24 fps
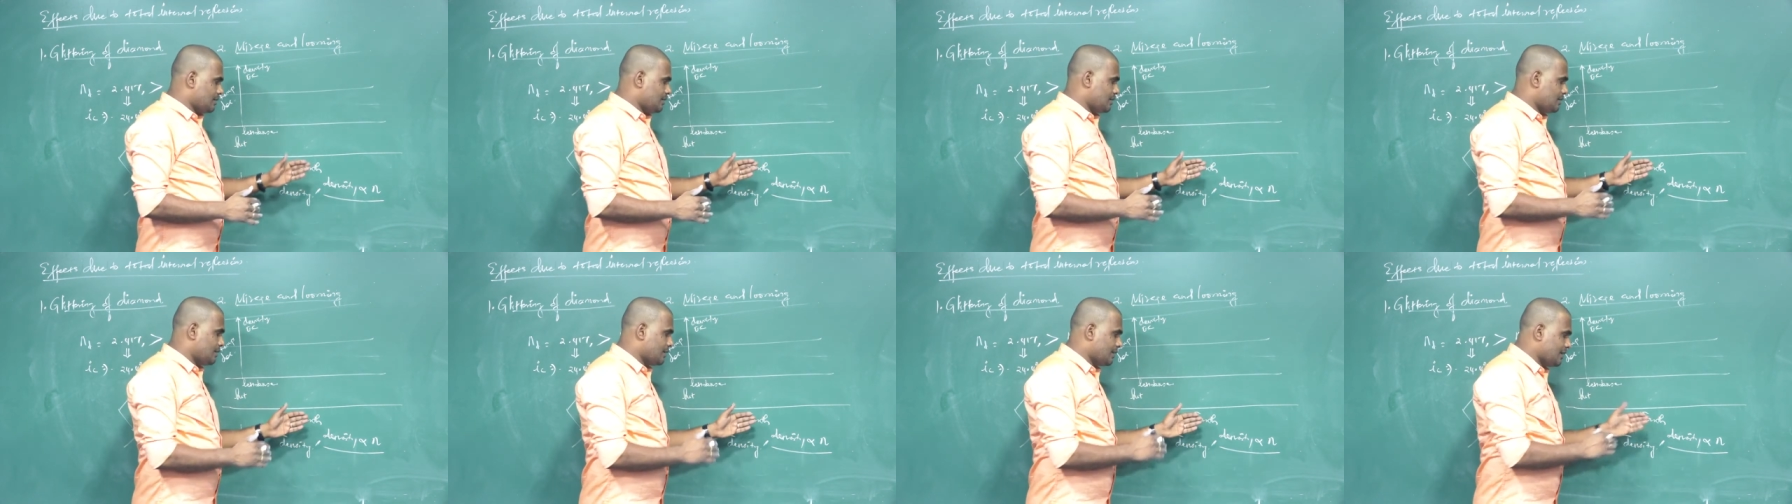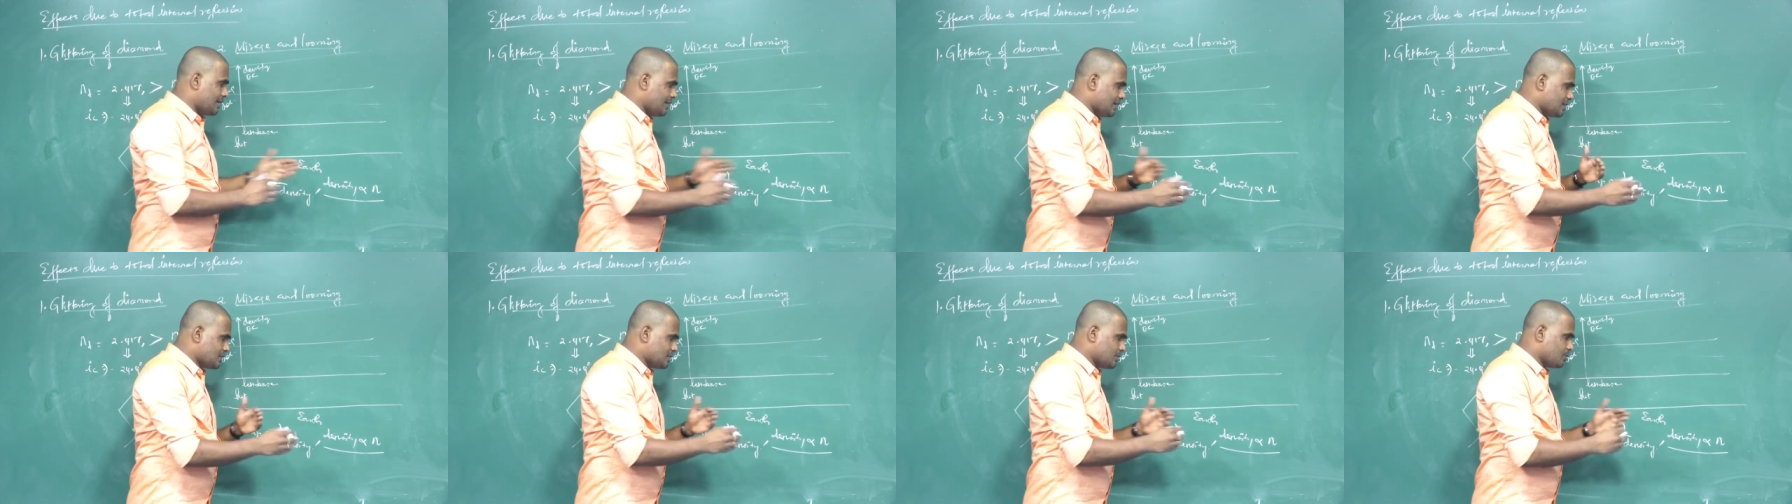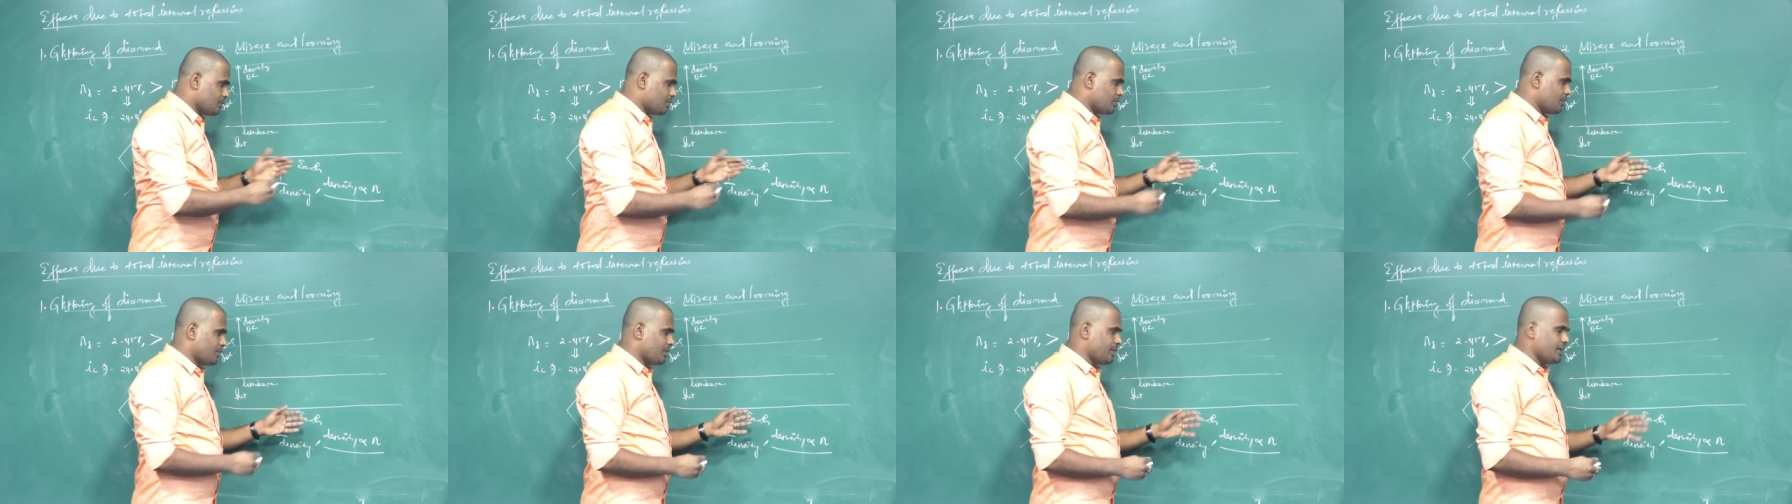the relation
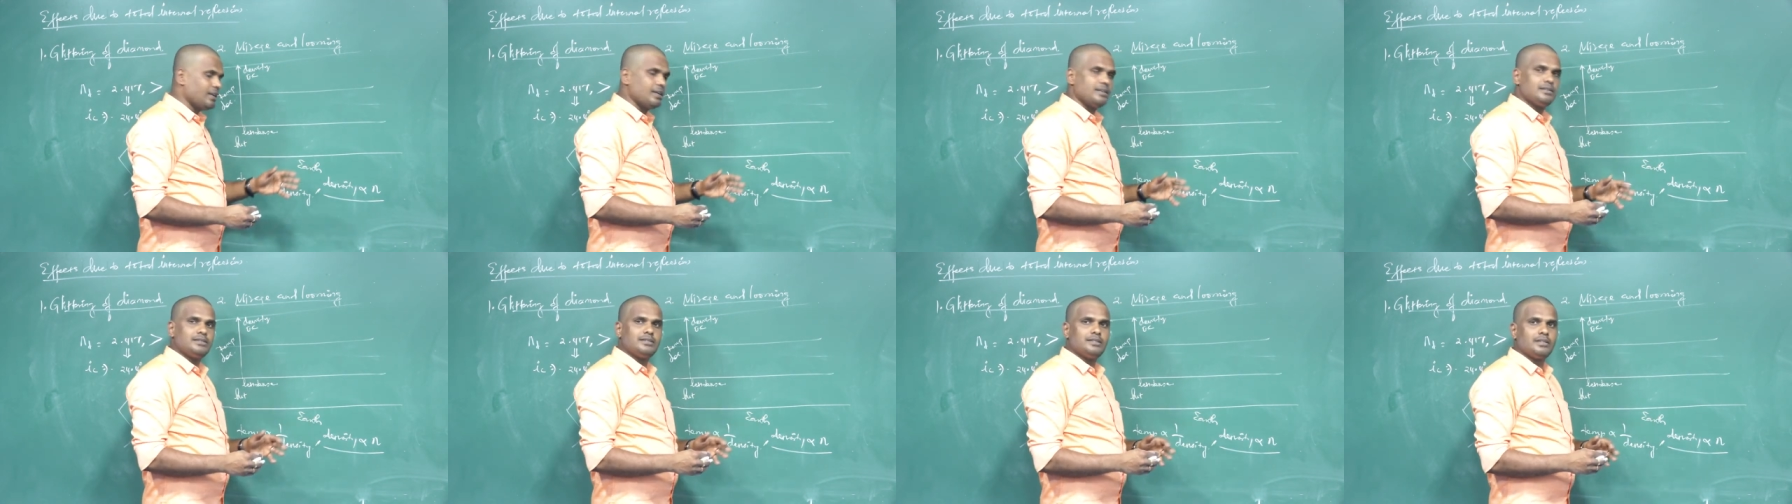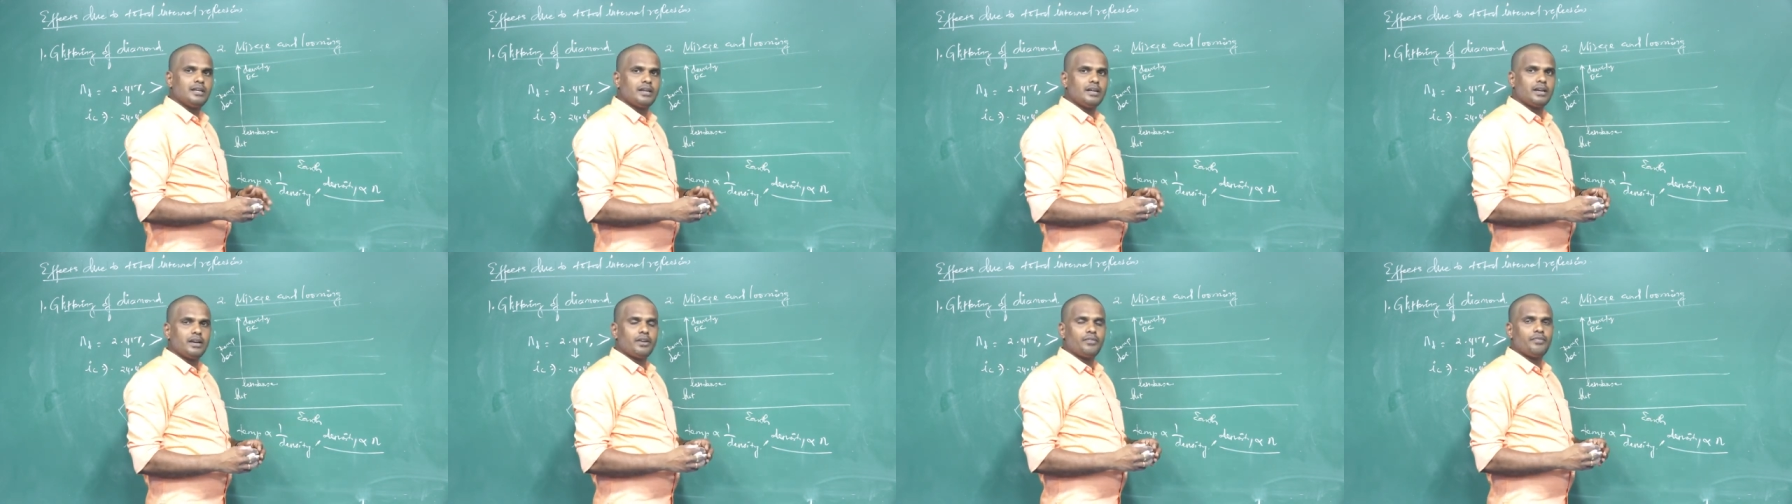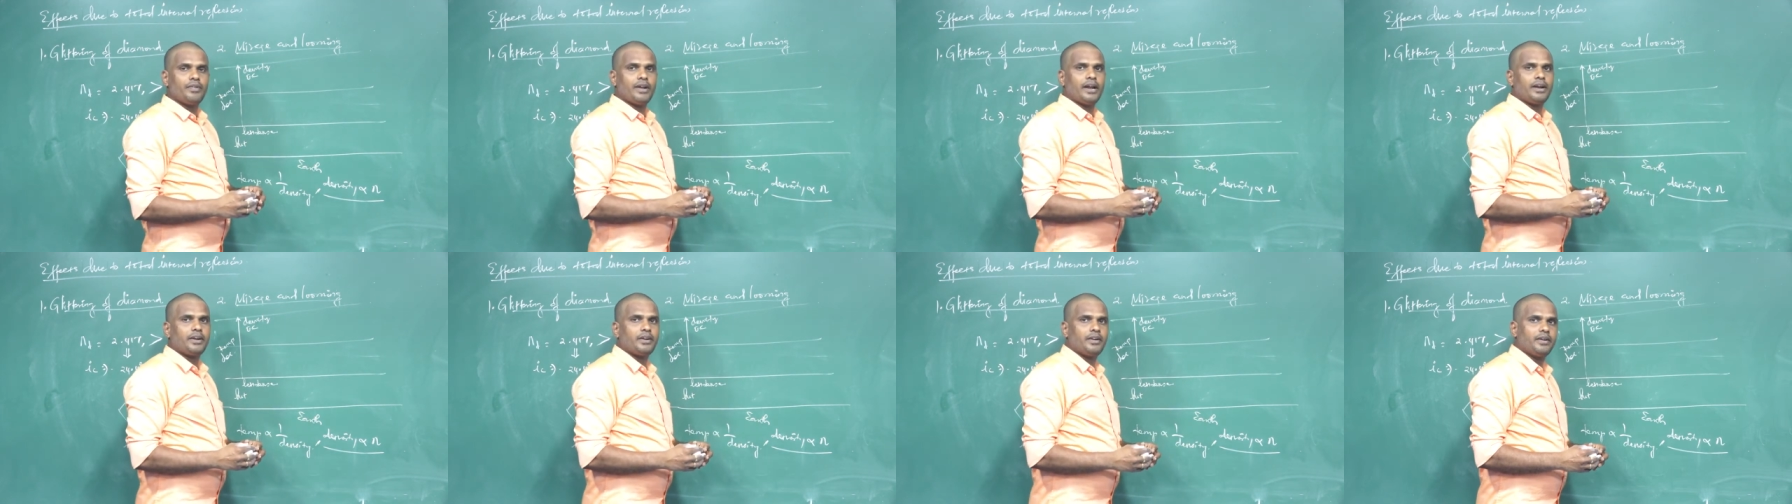between density and
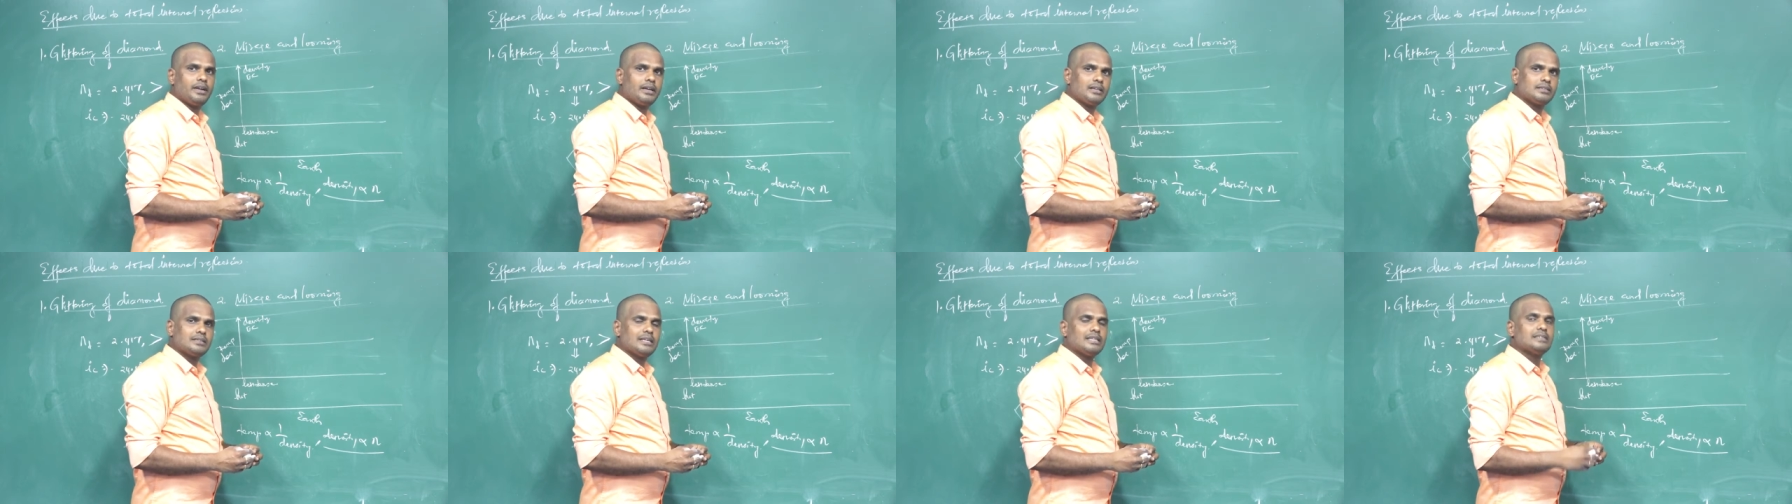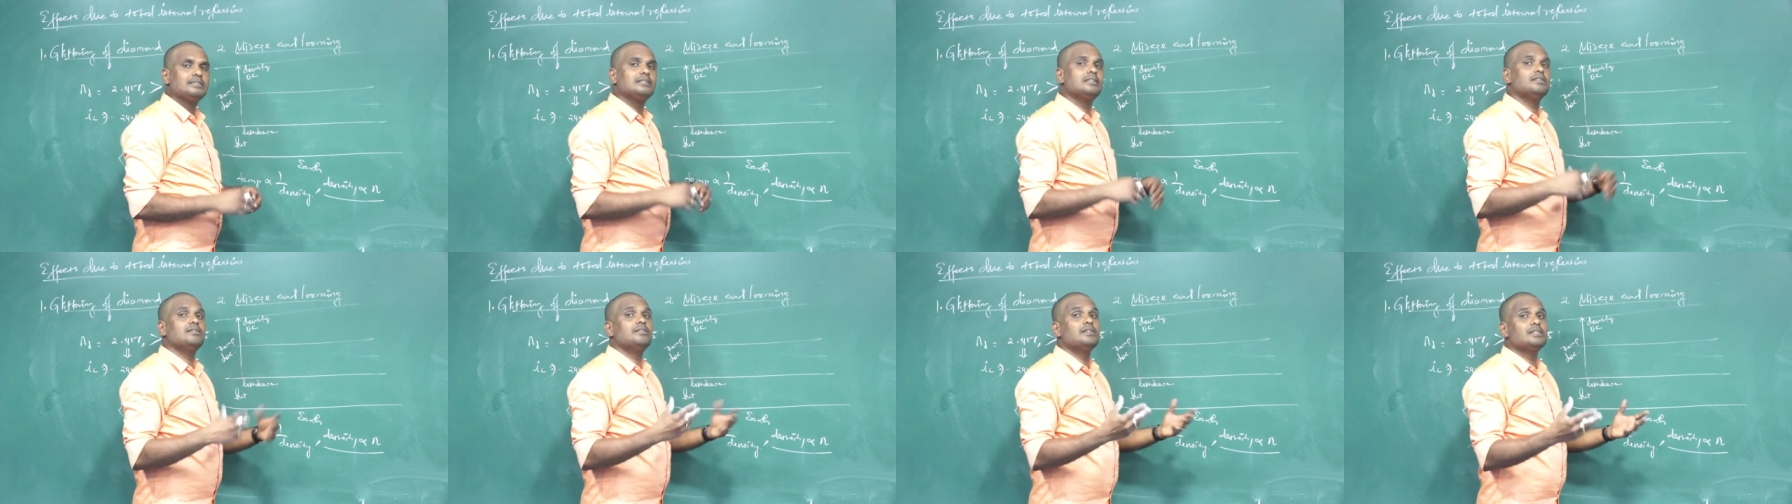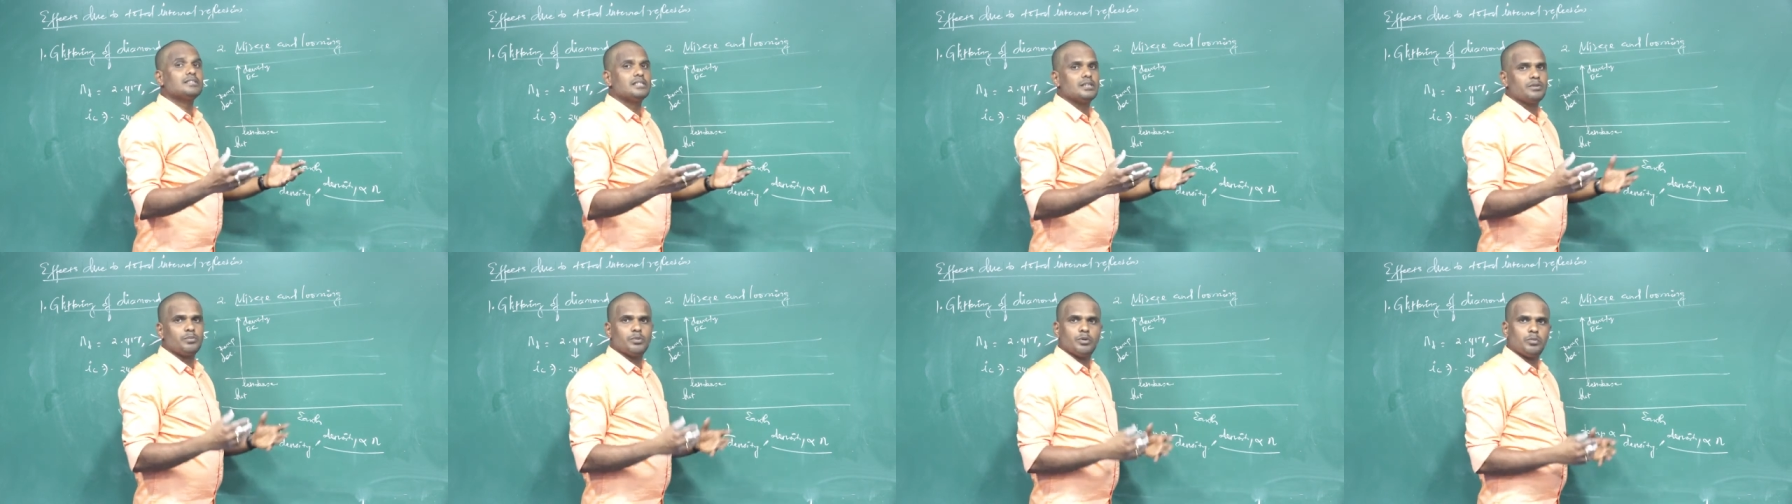refractive index as
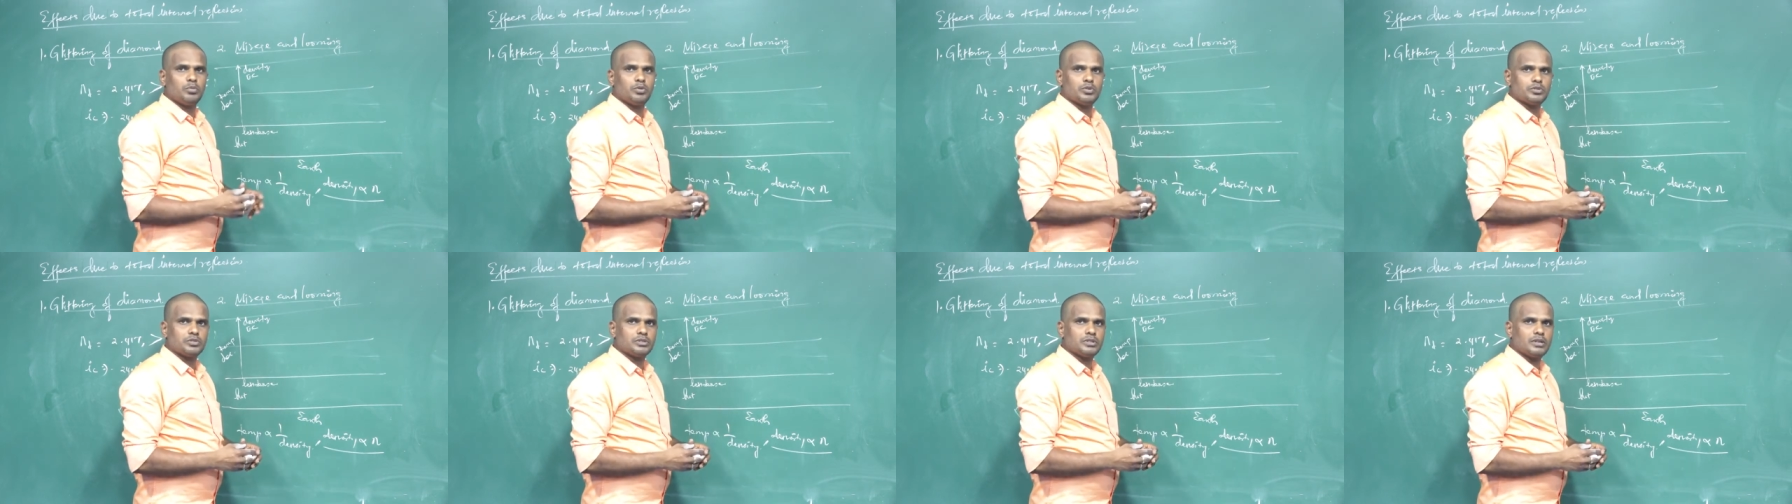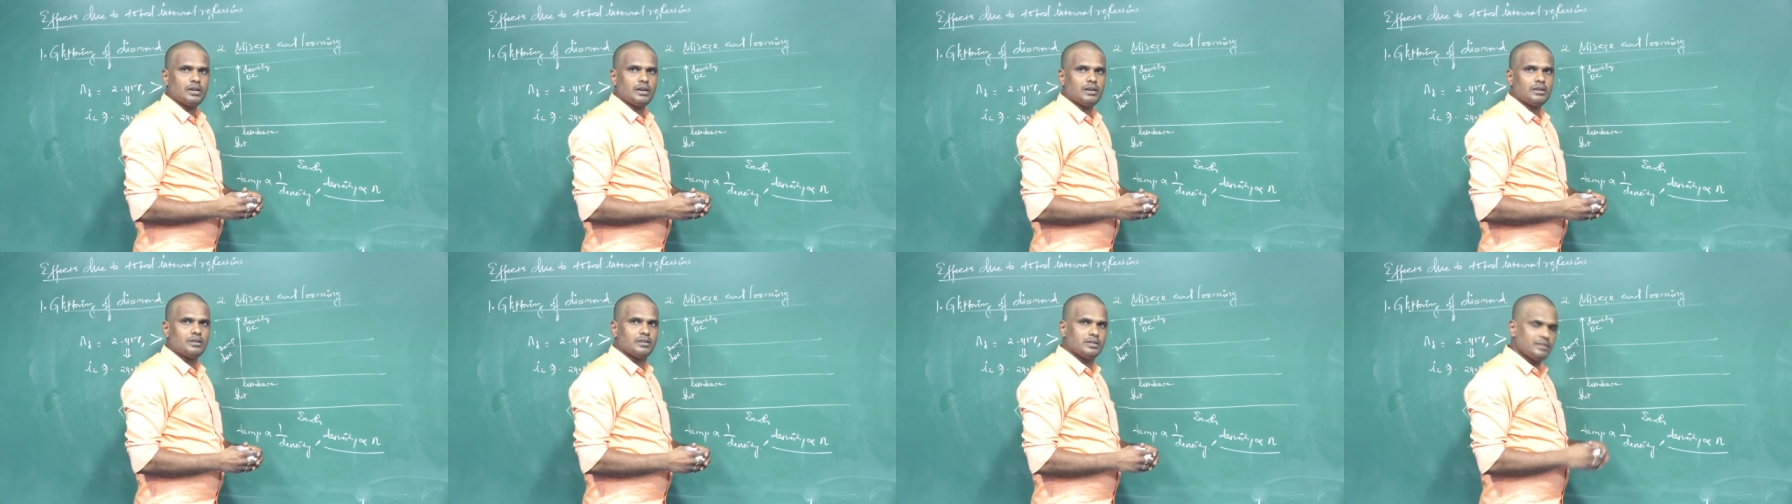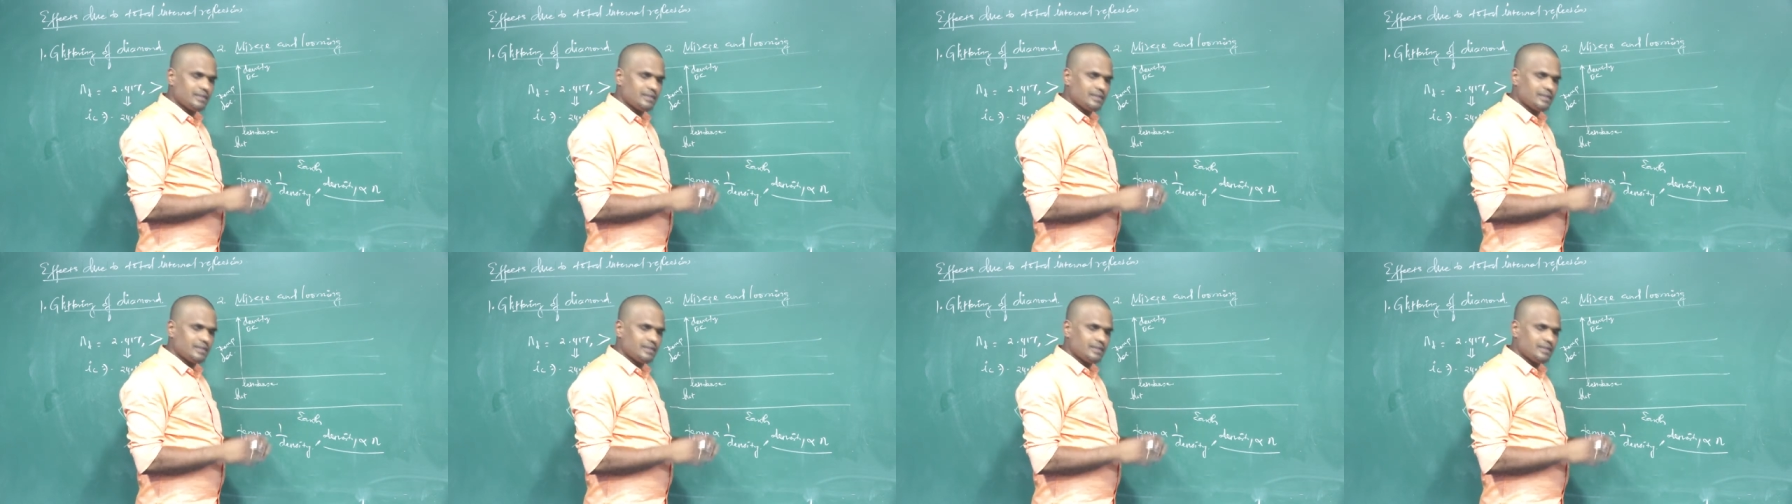inversely proportional.